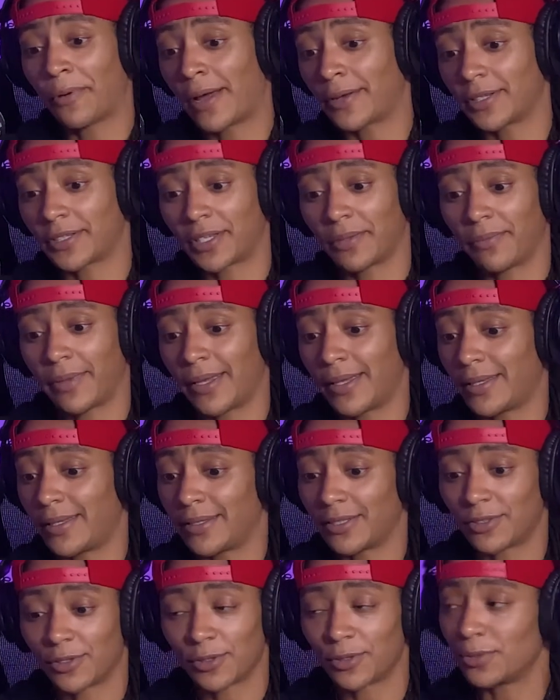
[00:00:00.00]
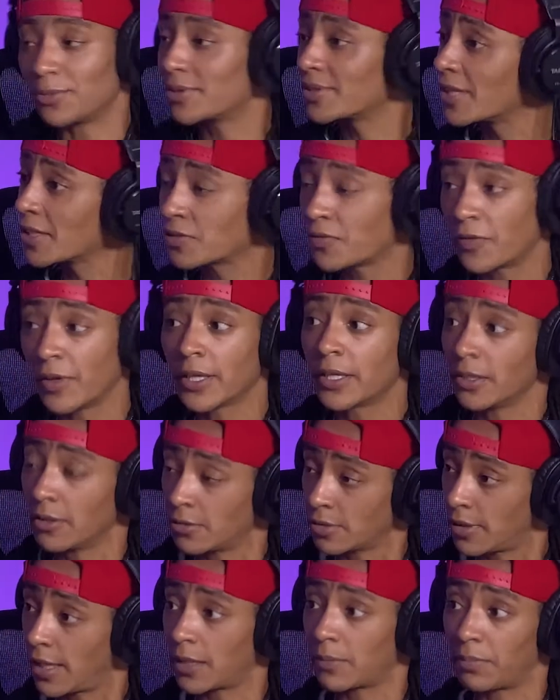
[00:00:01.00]
product can make 6
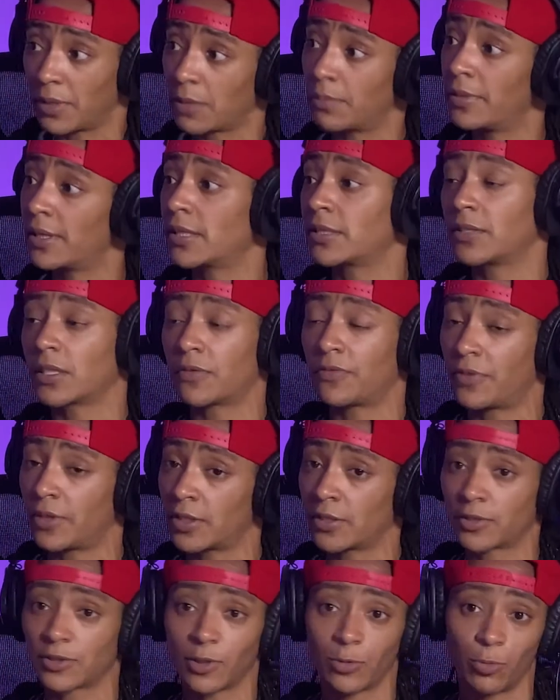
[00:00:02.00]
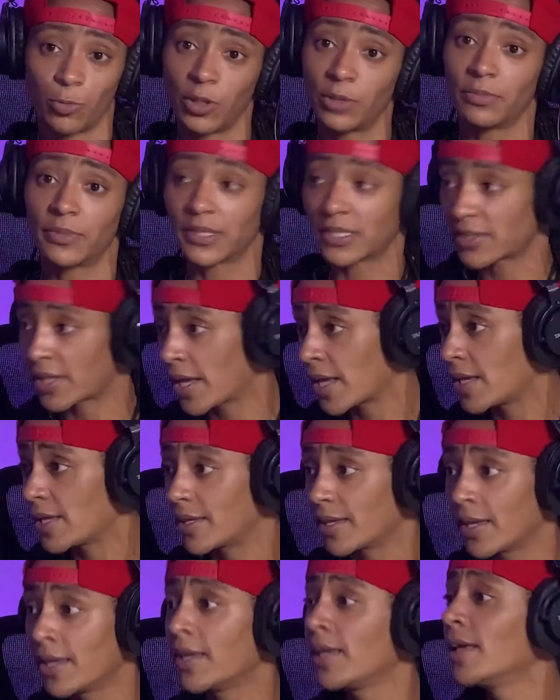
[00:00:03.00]
figures, like big 6 figures. So one
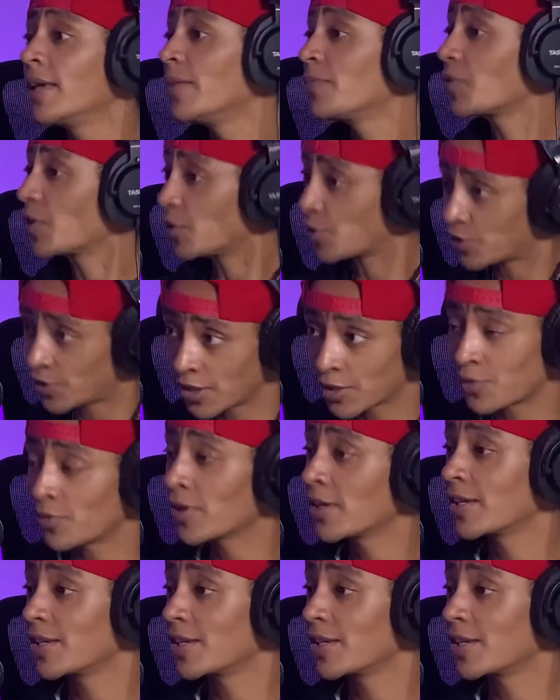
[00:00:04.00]
mistake is 6 figures.